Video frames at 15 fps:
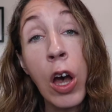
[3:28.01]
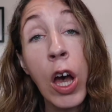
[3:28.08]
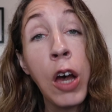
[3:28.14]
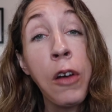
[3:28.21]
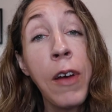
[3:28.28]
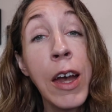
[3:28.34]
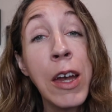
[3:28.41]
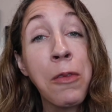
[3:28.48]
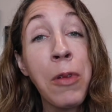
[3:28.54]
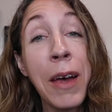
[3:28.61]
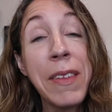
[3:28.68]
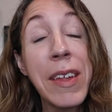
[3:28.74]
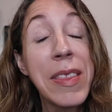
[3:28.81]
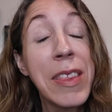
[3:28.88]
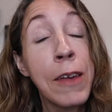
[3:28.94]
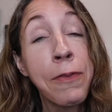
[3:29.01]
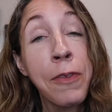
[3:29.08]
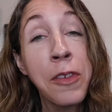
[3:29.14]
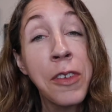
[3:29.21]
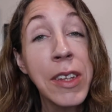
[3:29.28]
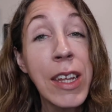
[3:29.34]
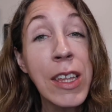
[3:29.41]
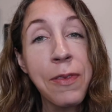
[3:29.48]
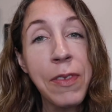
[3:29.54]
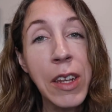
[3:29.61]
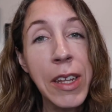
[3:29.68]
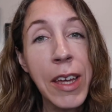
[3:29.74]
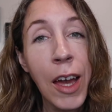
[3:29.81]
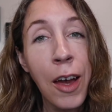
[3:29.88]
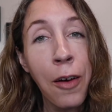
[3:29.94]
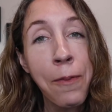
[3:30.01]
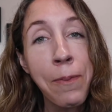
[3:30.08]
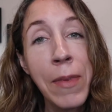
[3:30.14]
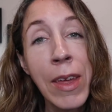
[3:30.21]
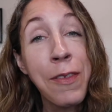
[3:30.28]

Alright, well that's it for today's video.